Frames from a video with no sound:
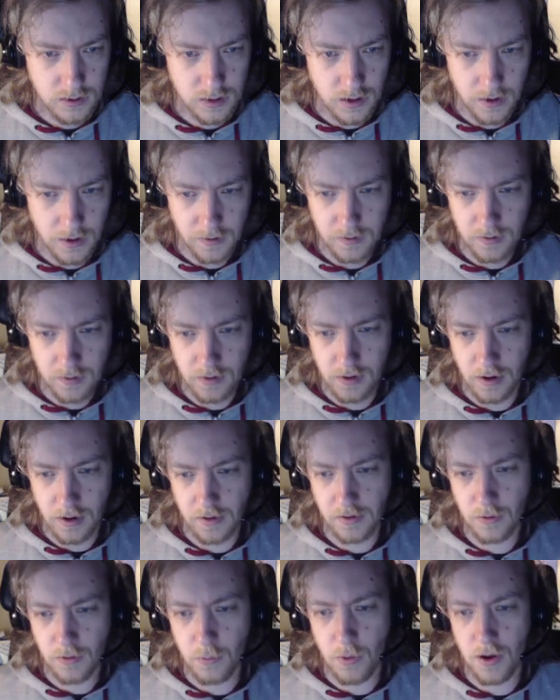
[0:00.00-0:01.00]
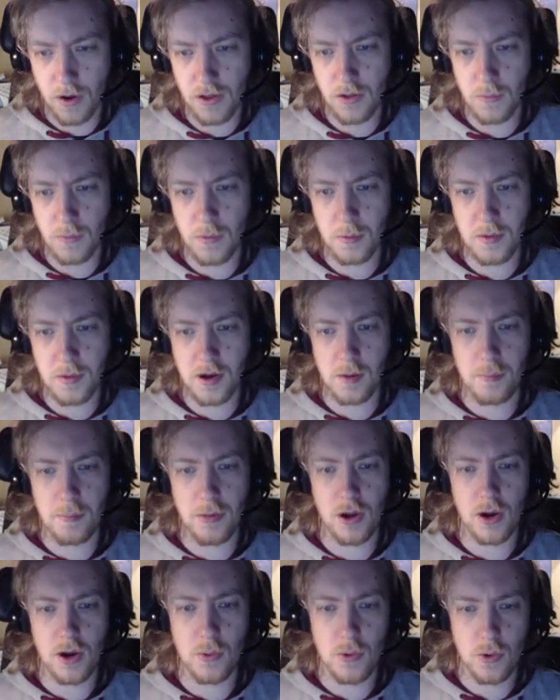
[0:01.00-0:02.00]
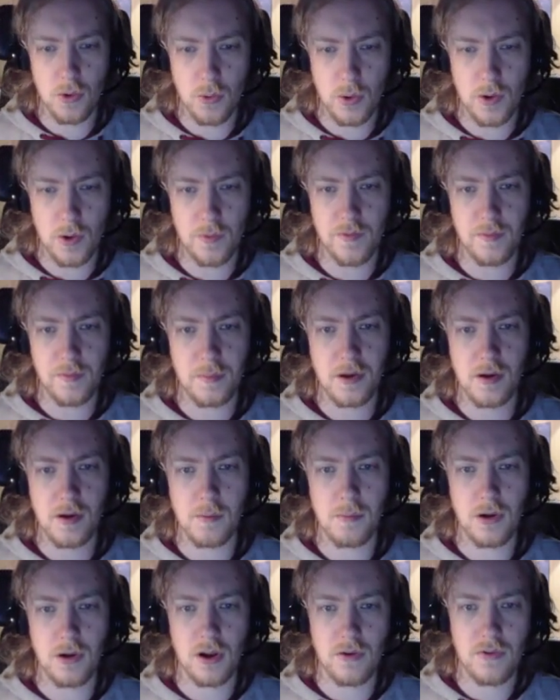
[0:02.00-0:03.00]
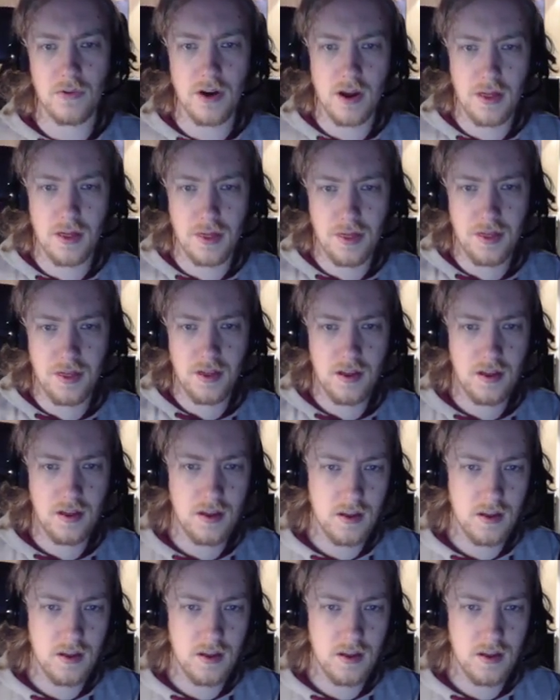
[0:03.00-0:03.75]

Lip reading: Yes, okay, so one of them will become Poliwhirl, one of them become Poliwrath.